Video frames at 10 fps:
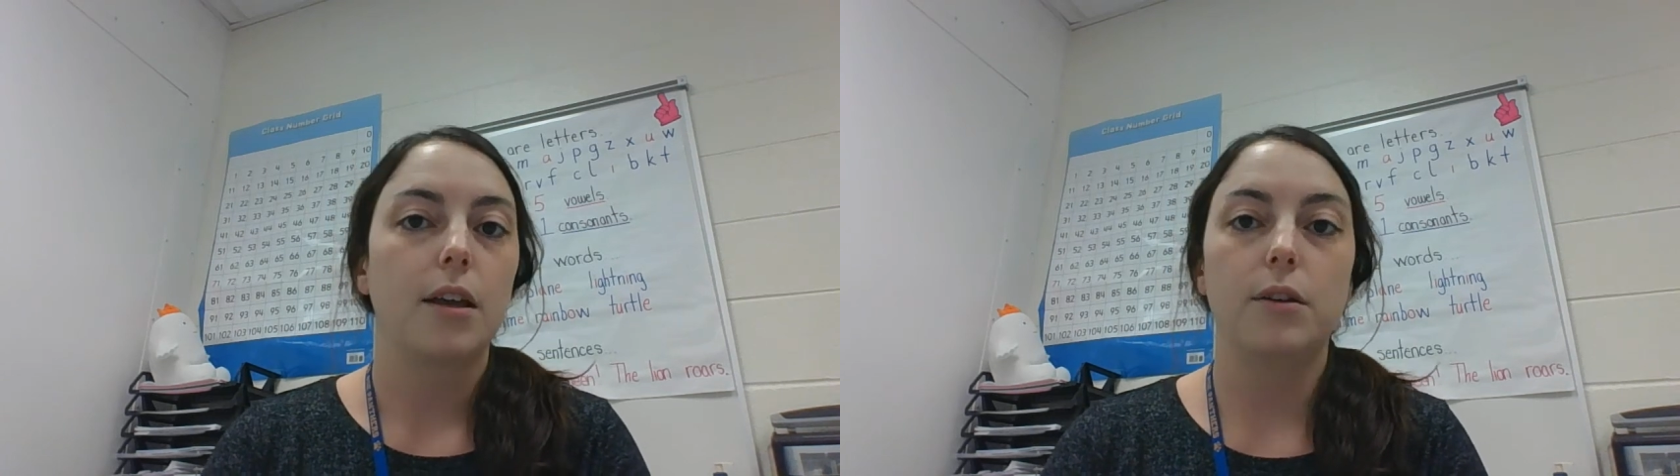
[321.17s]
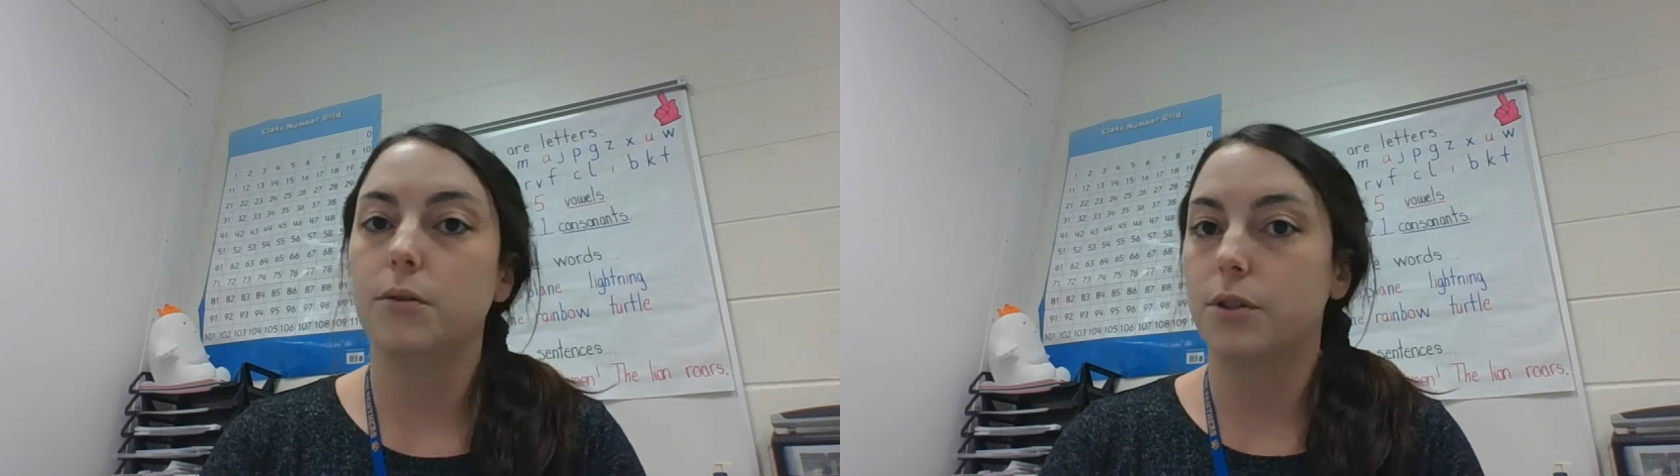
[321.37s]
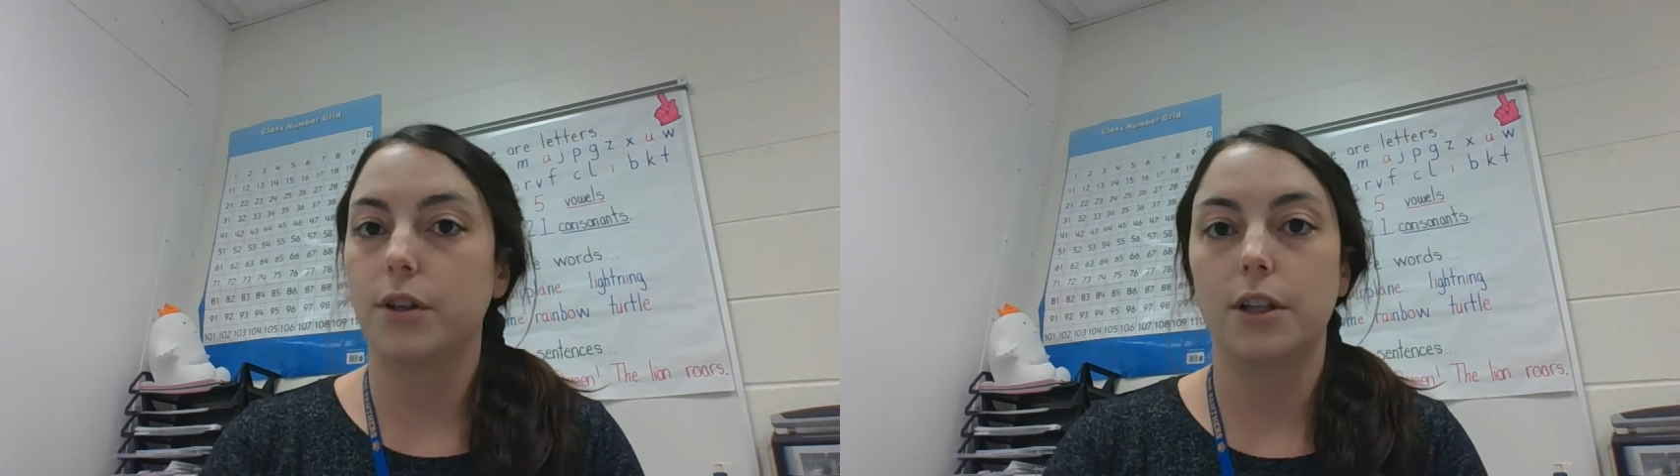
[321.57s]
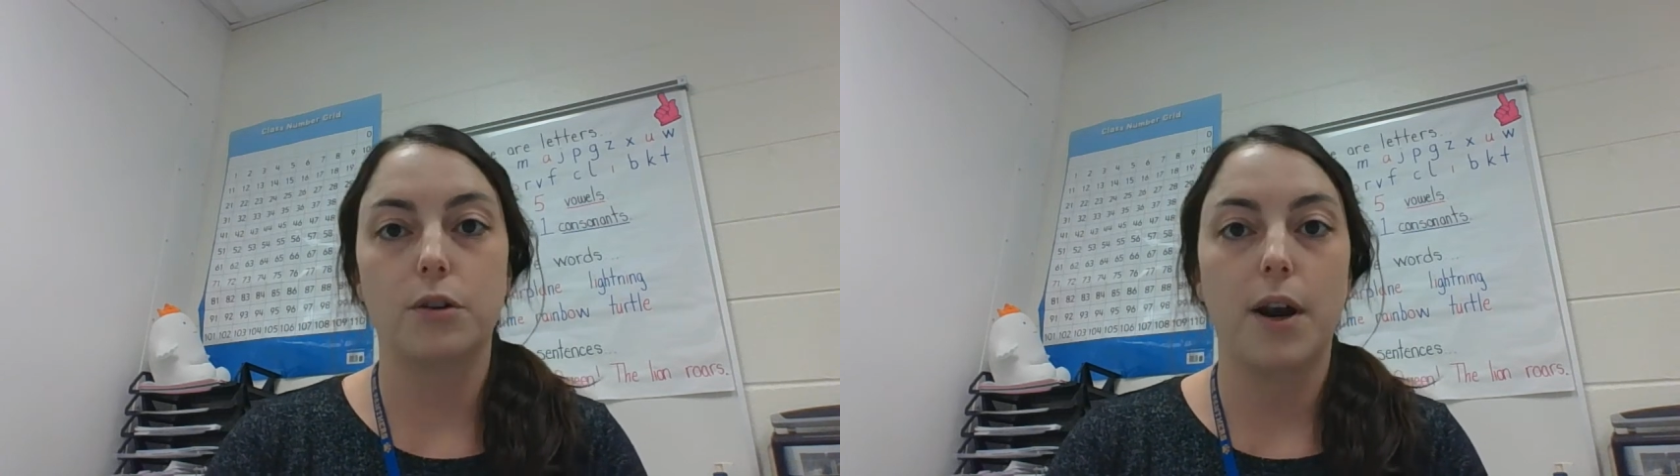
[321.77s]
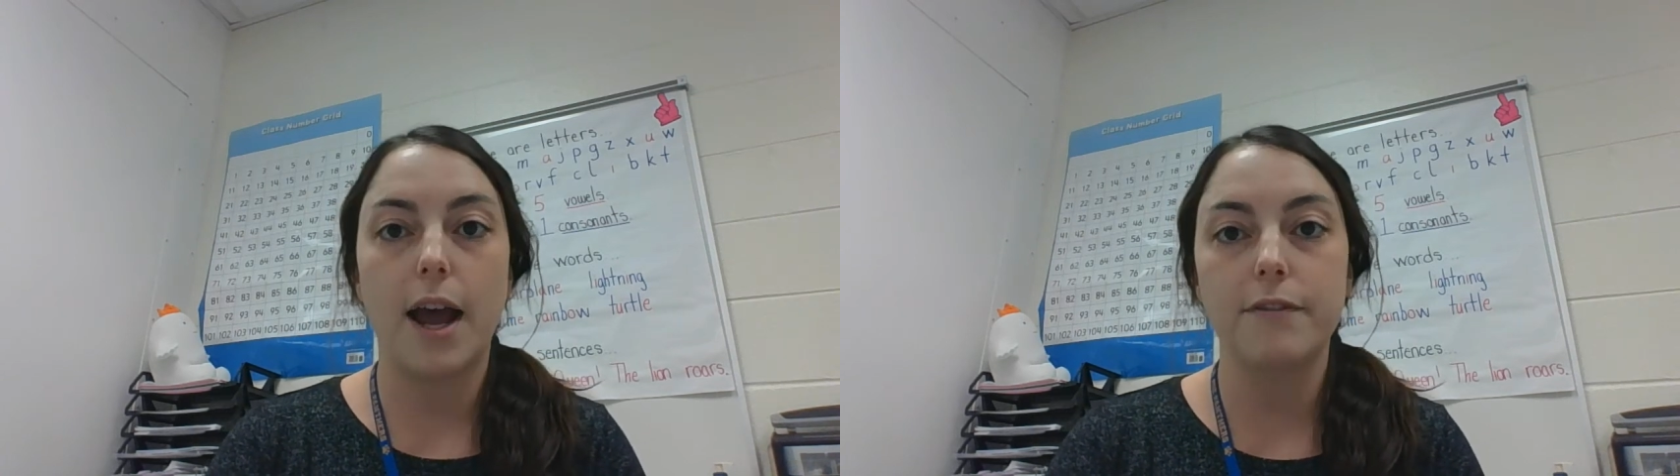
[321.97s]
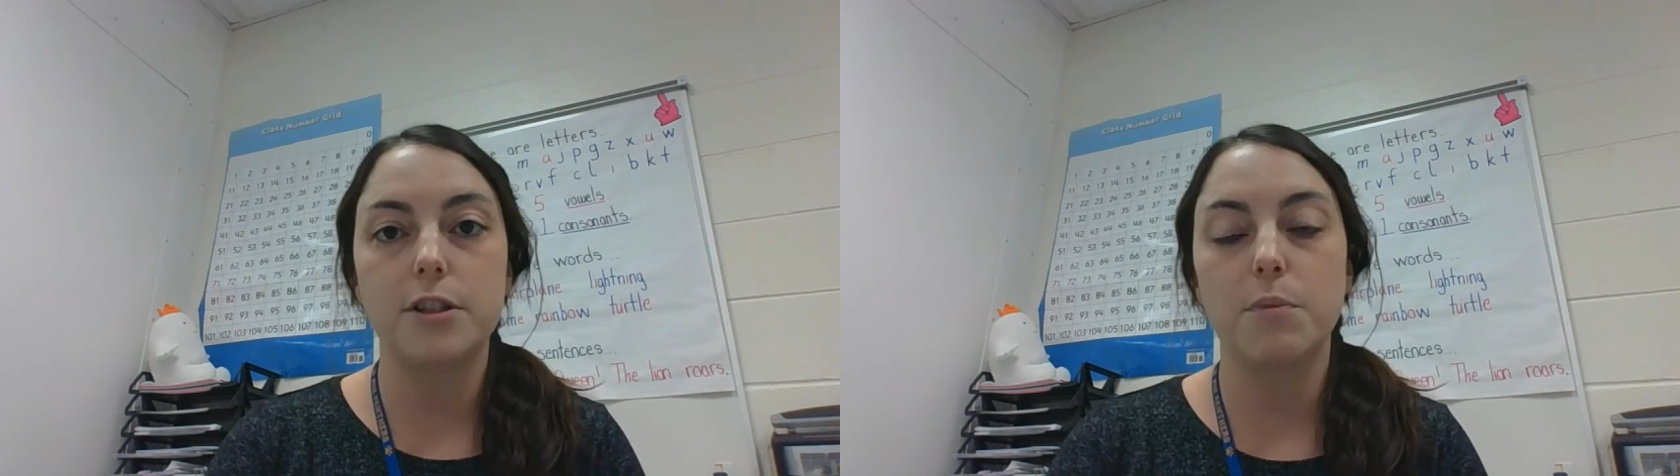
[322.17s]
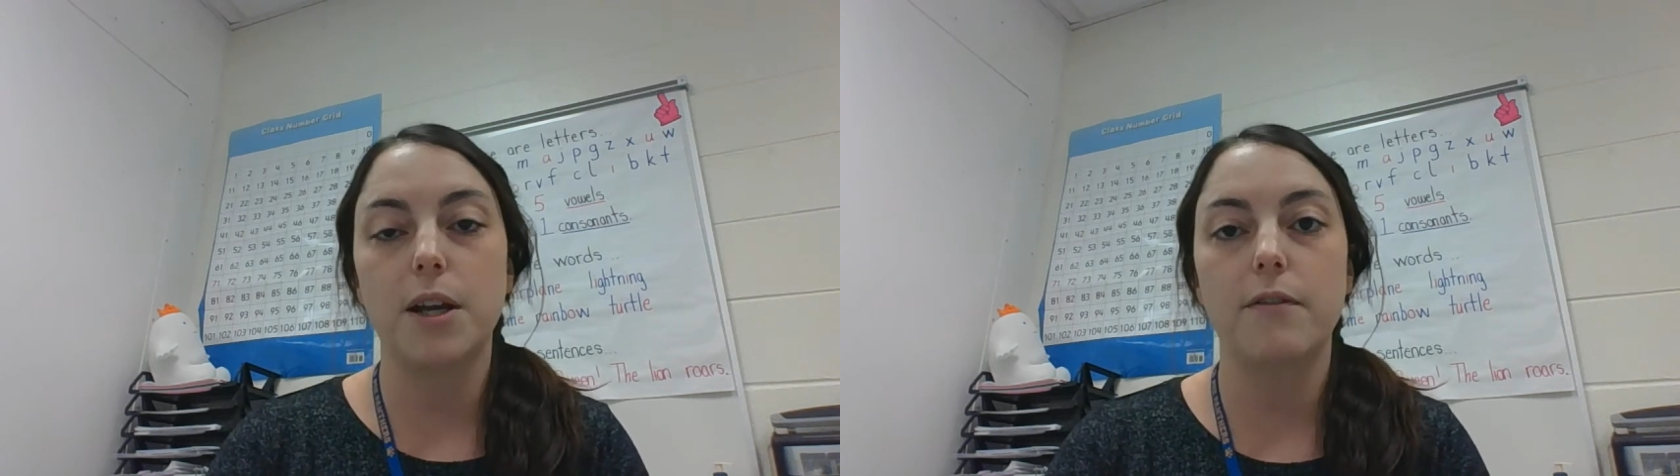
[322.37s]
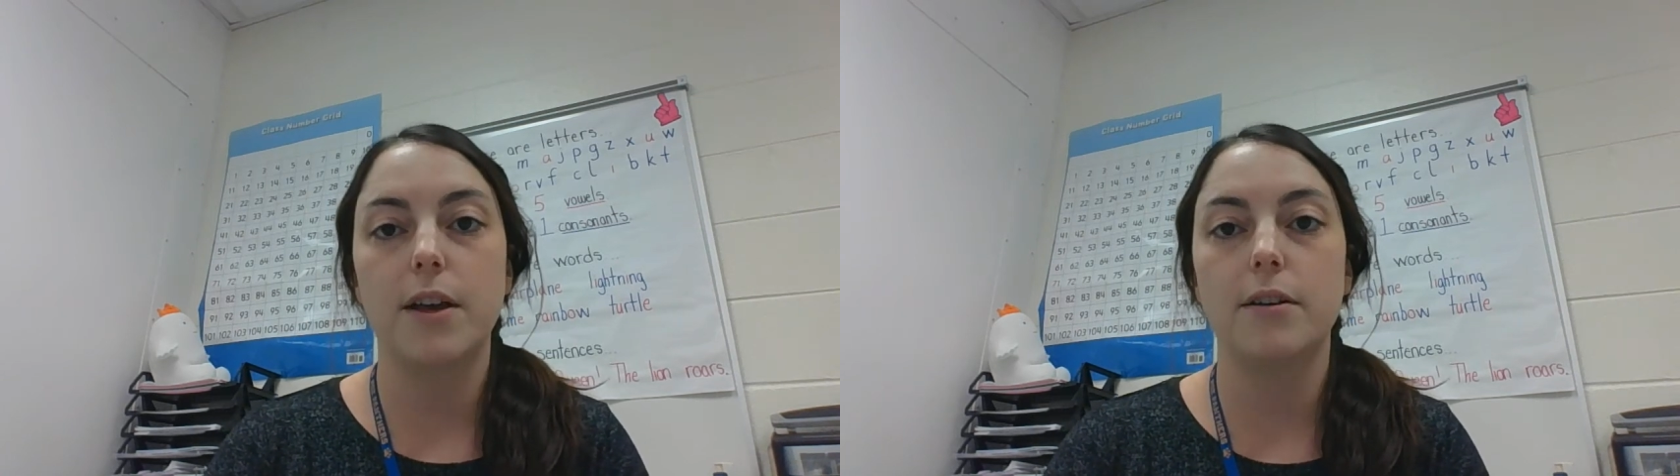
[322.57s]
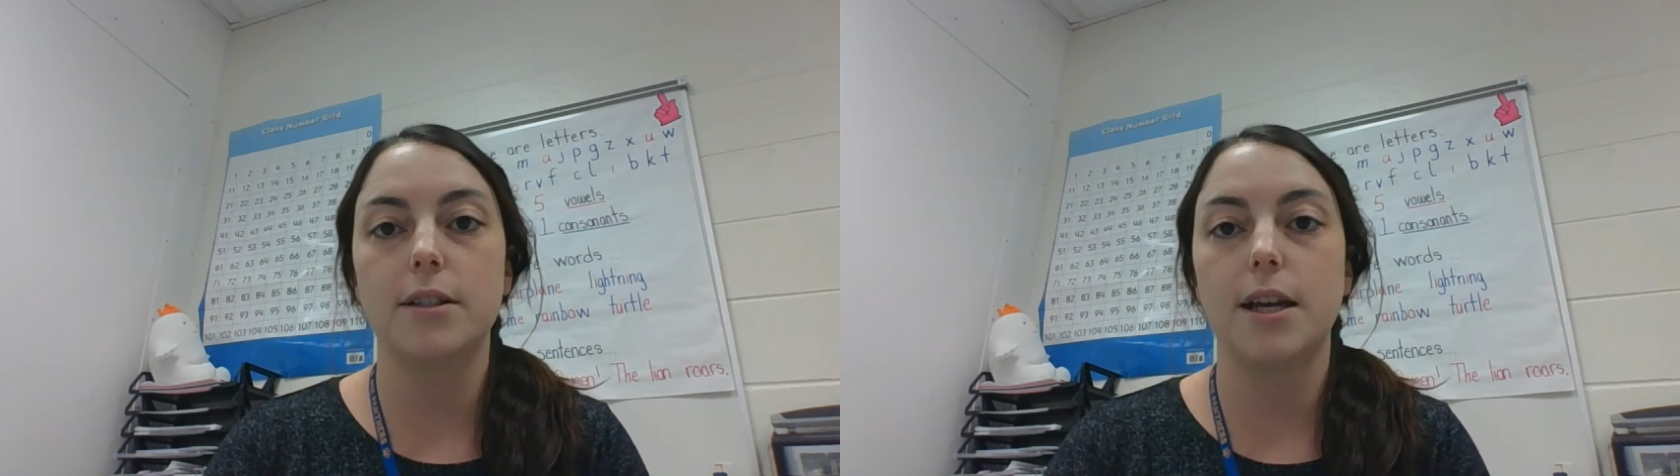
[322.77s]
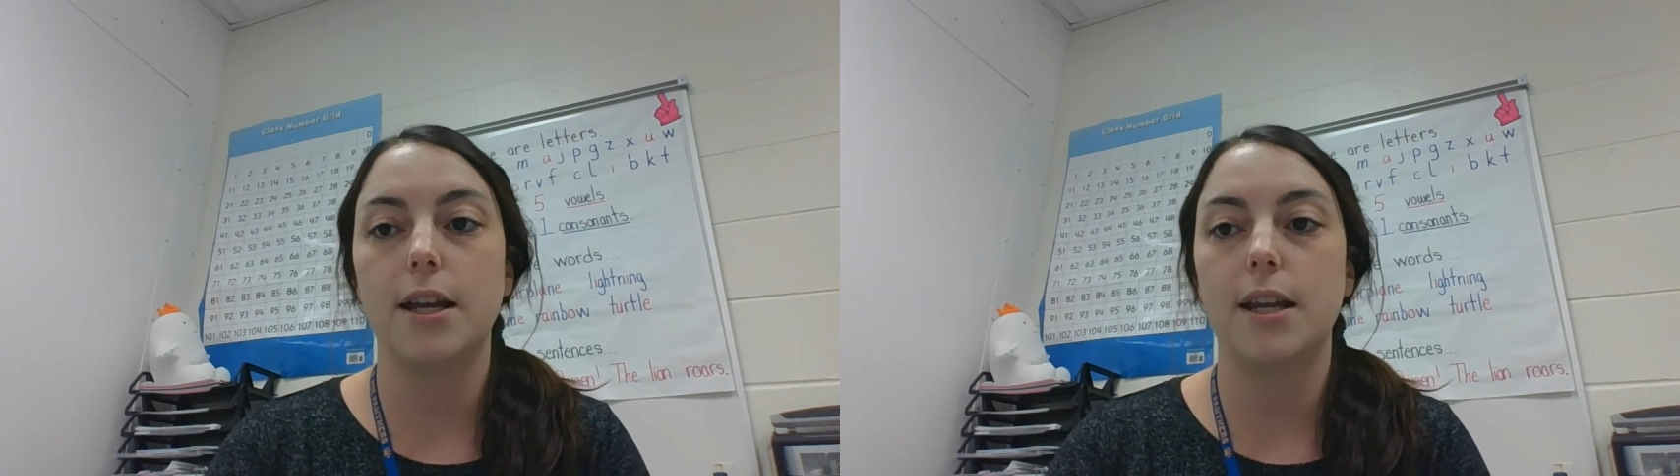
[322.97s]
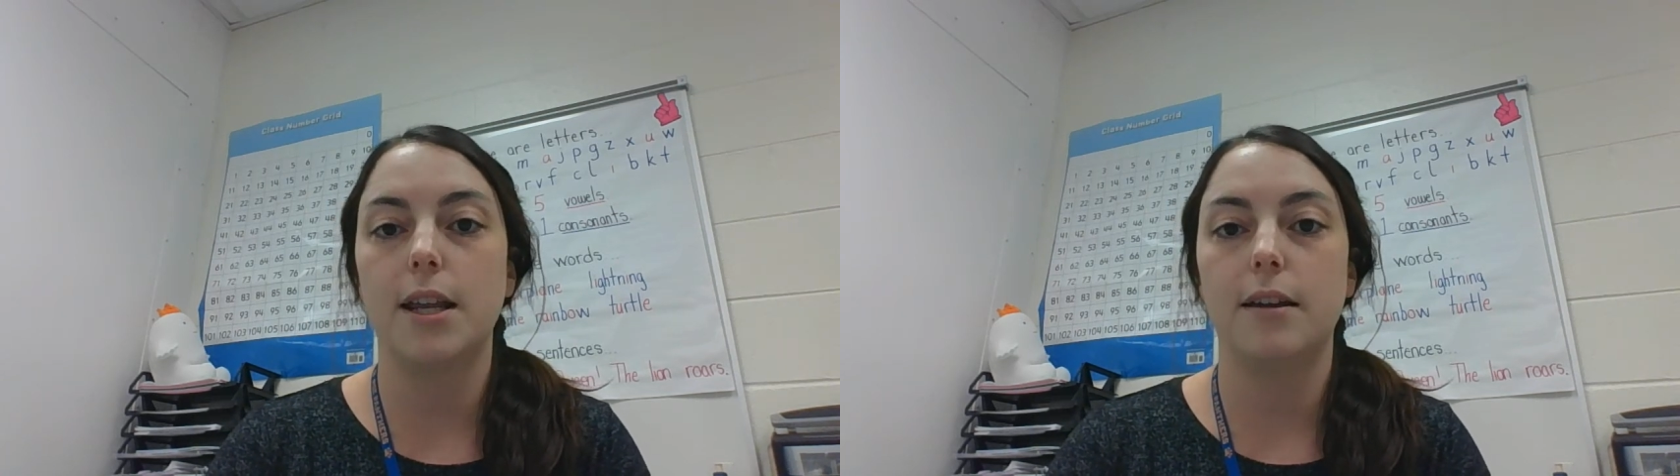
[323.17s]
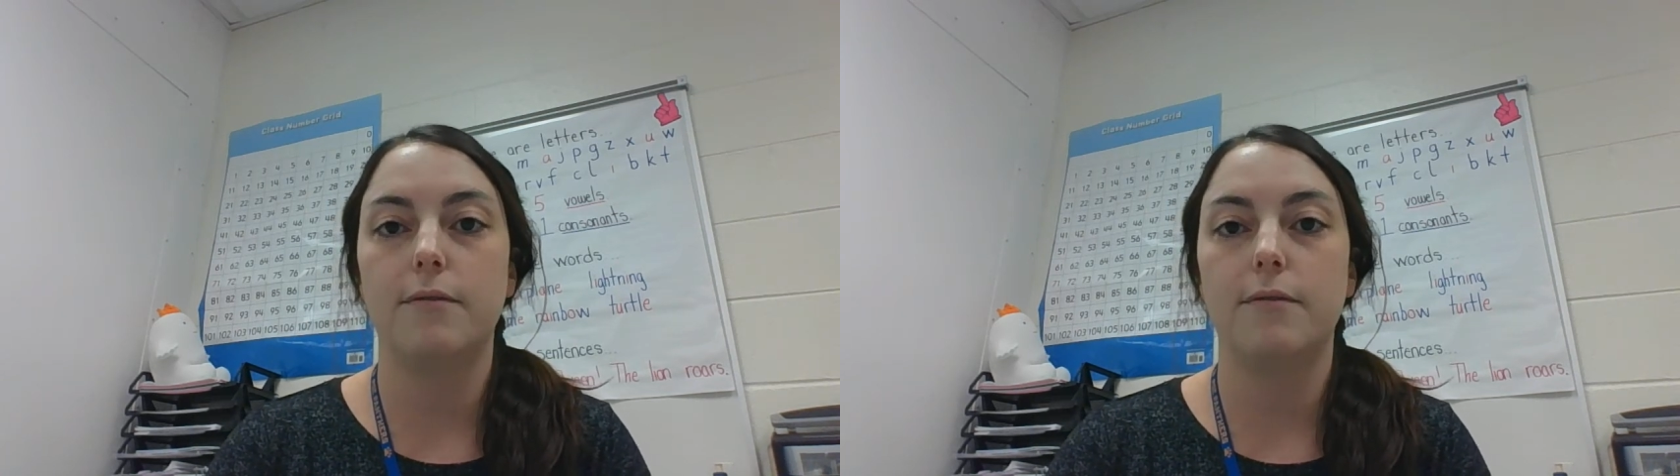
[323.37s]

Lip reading: You certainly don't have to bring a Valentine